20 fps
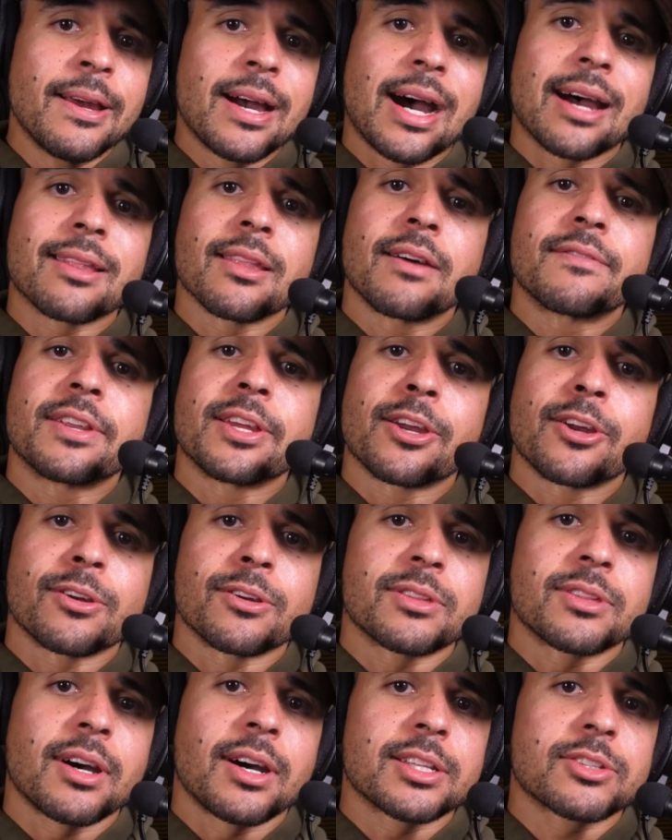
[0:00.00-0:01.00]
I'd love to hear your
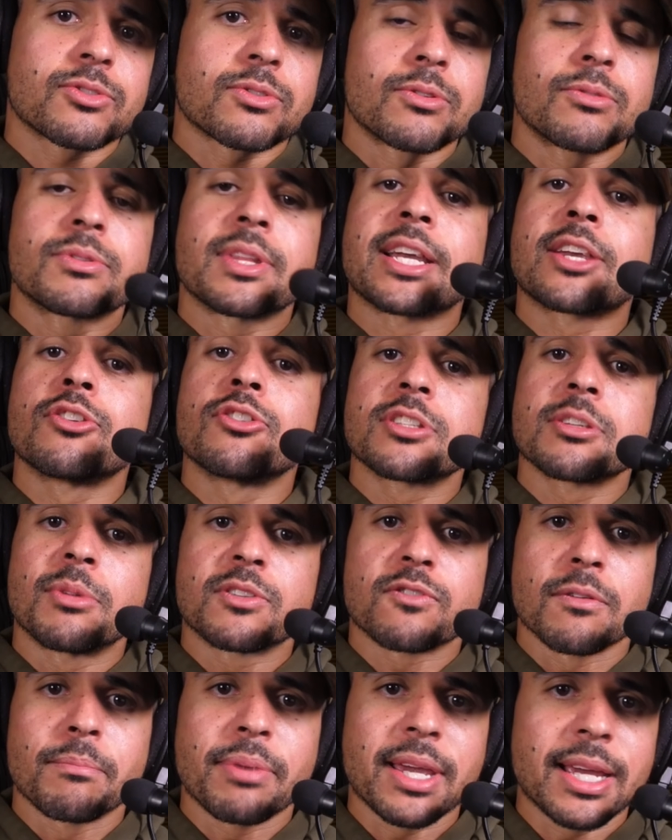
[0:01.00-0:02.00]
thoughts, crew. Thank you so much
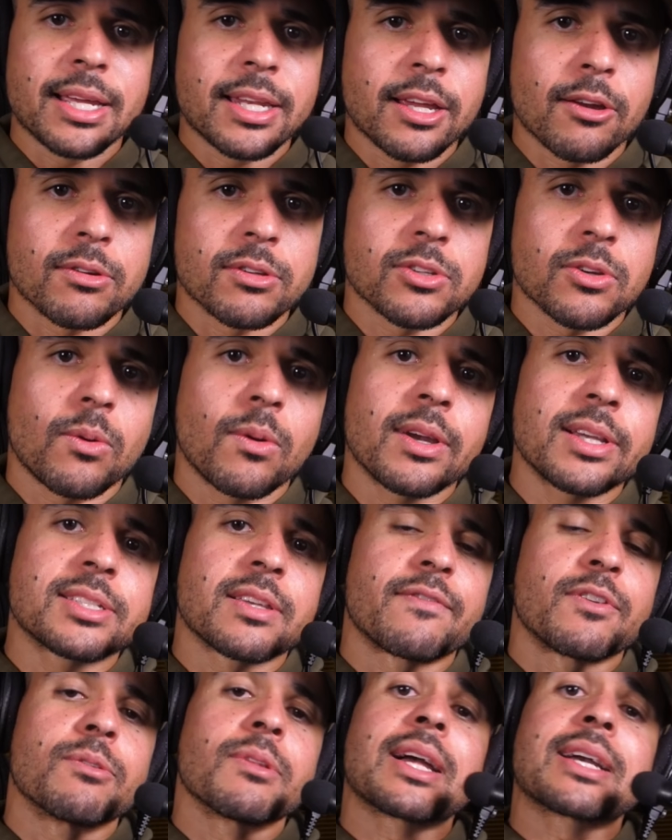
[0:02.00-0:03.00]
for being here as always.
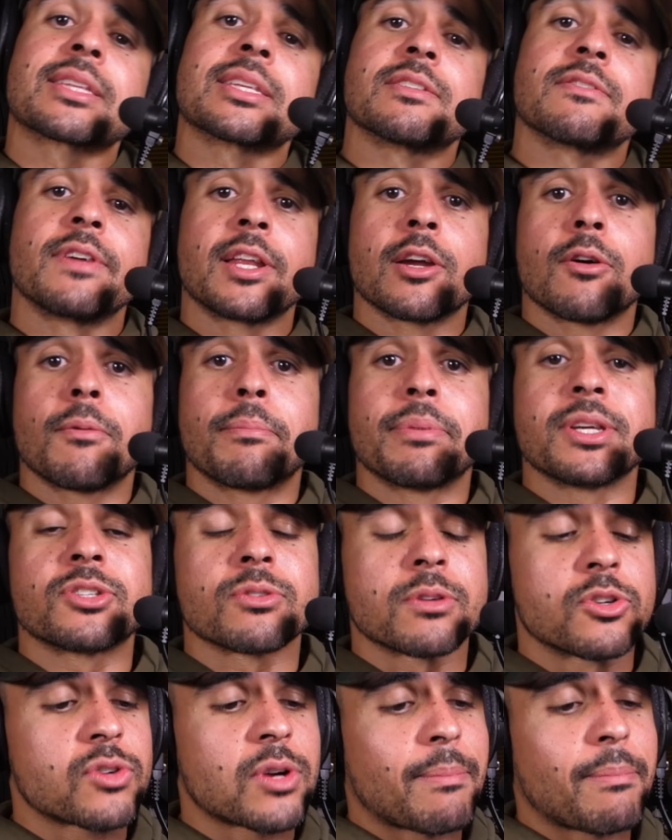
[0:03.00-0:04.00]
If you like this video, be
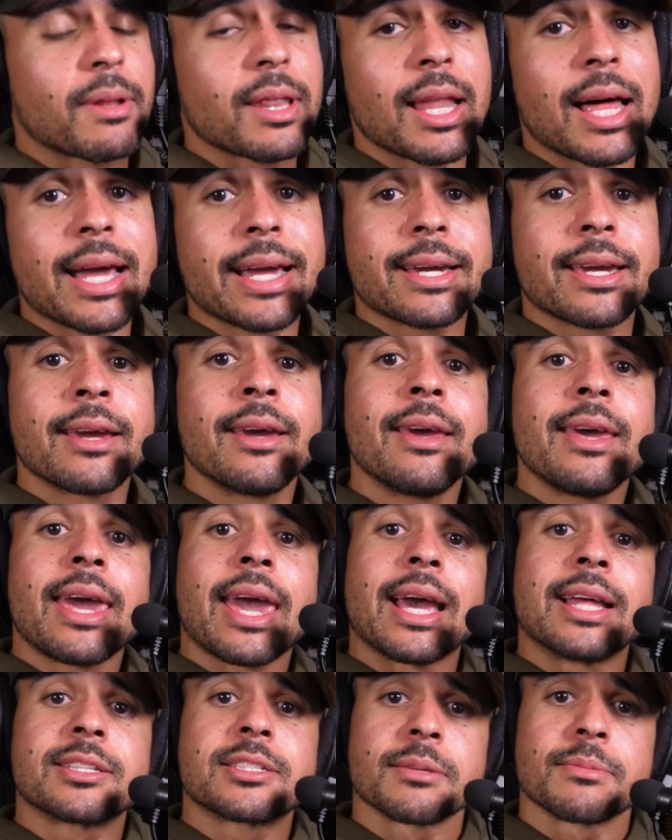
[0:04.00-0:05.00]
sure to drop a like
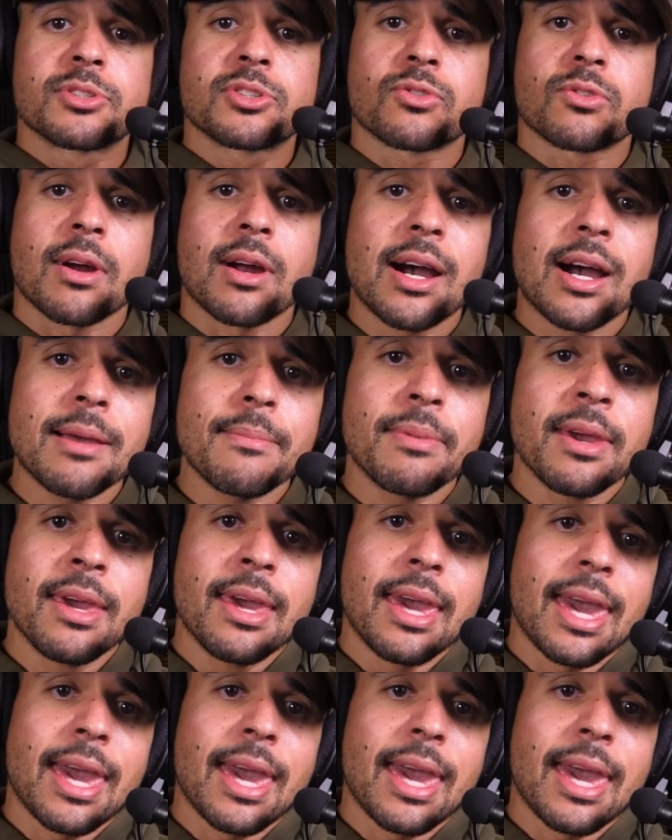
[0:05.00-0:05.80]
and subscribe.